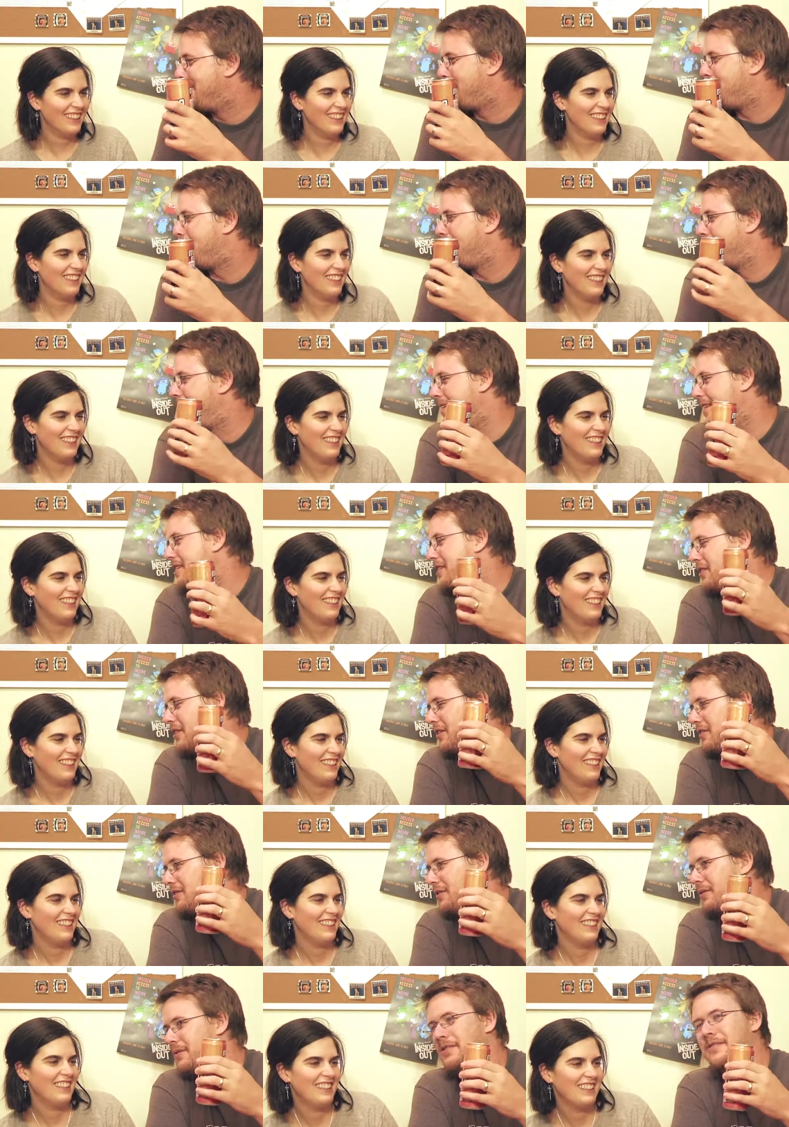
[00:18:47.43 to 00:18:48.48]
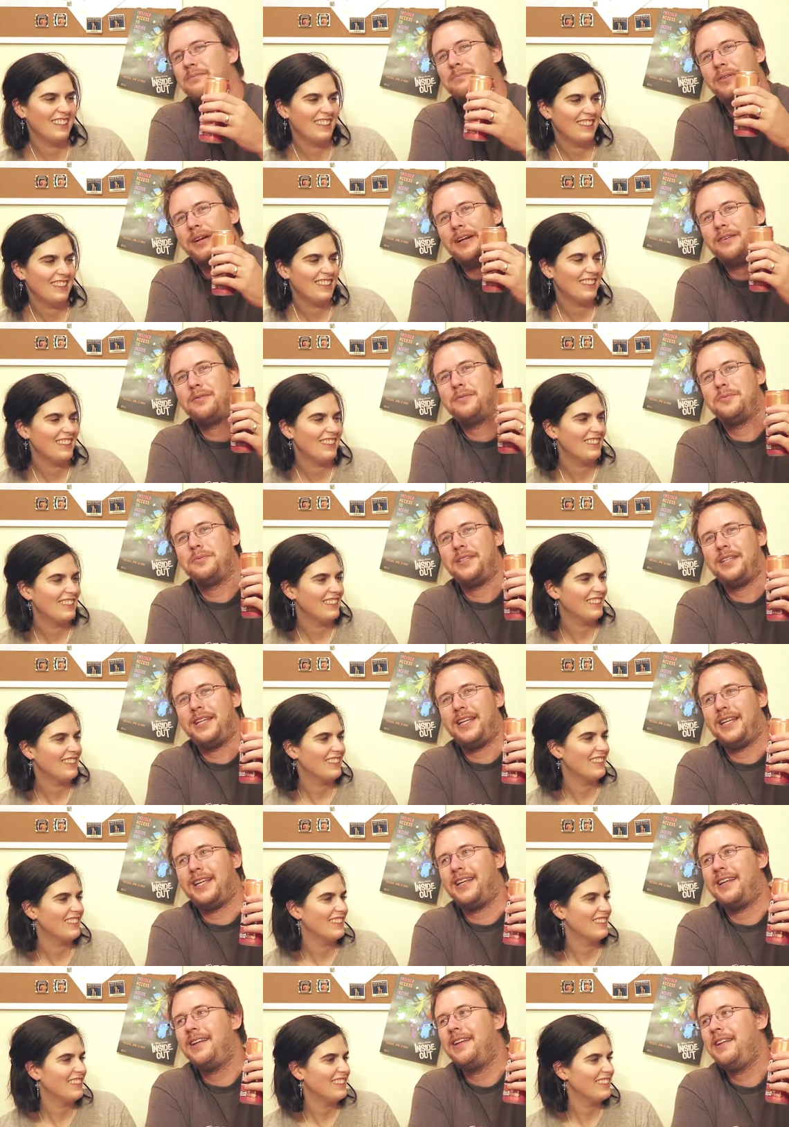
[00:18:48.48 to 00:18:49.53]
Speaker 1: But it also
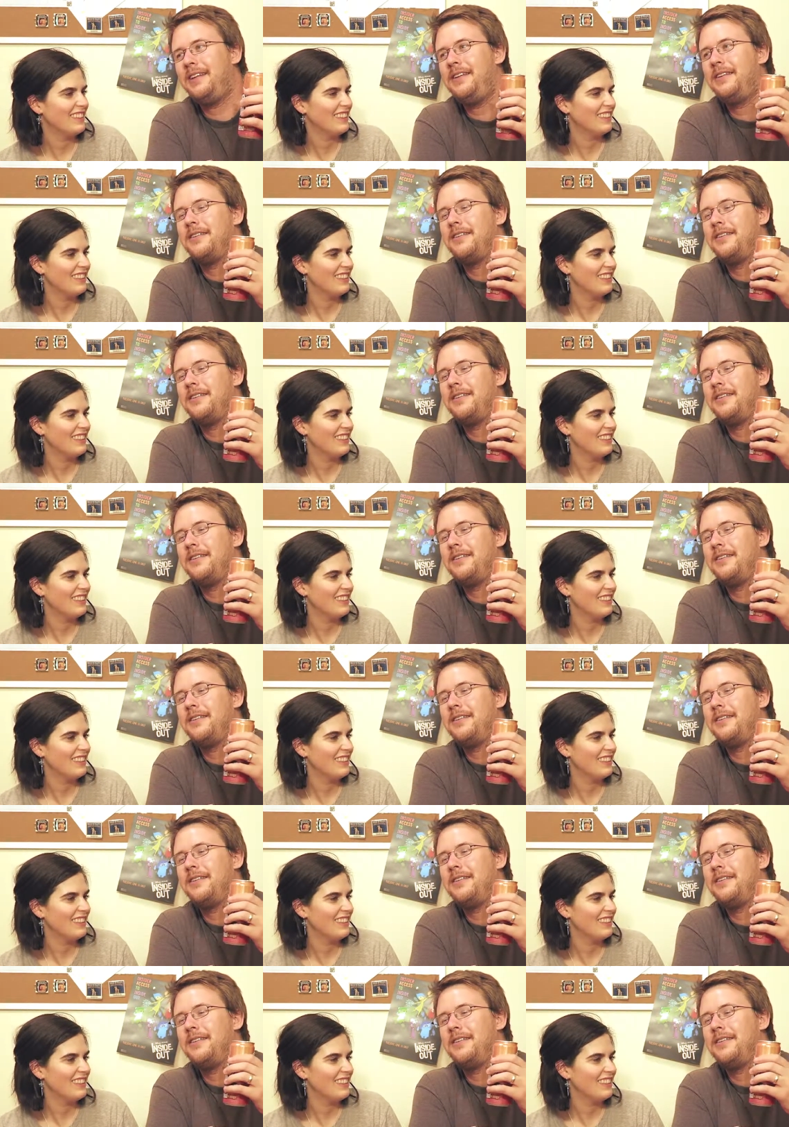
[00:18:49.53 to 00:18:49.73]
probably,